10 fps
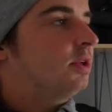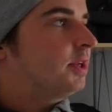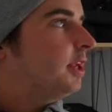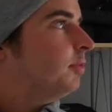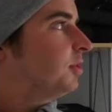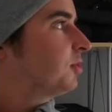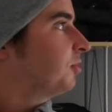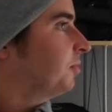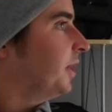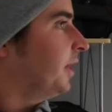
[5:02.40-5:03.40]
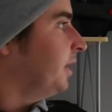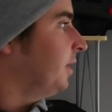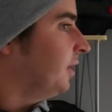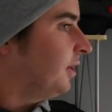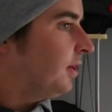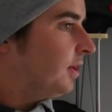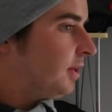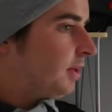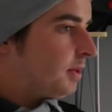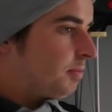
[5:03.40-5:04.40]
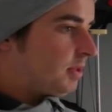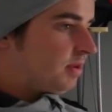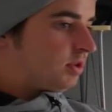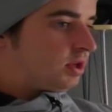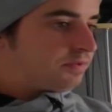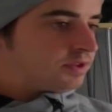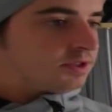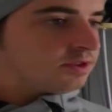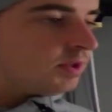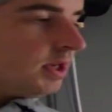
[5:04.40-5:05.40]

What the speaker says: old helmets up there. Bit of an office as